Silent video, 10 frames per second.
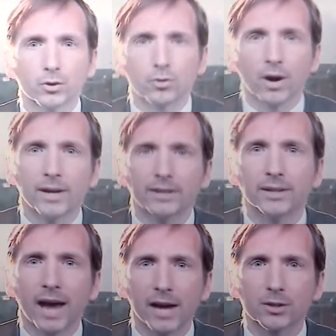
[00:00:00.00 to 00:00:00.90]

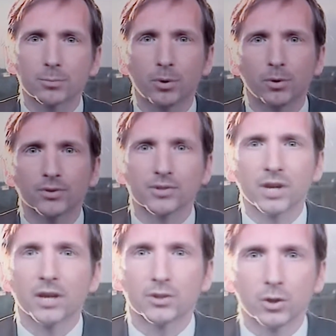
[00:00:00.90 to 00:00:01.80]
Ukrainian
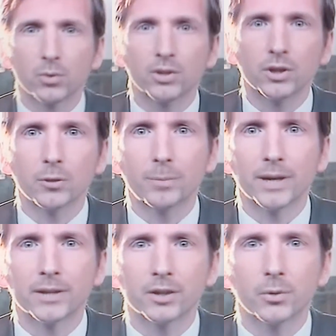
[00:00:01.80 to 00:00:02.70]
exports to the
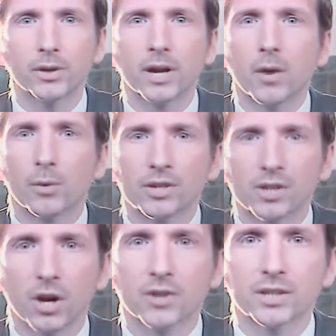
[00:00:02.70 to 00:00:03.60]
European Union, which
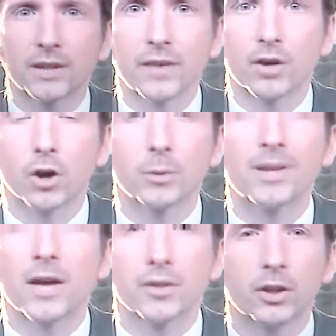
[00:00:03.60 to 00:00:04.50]
is hurting their economy.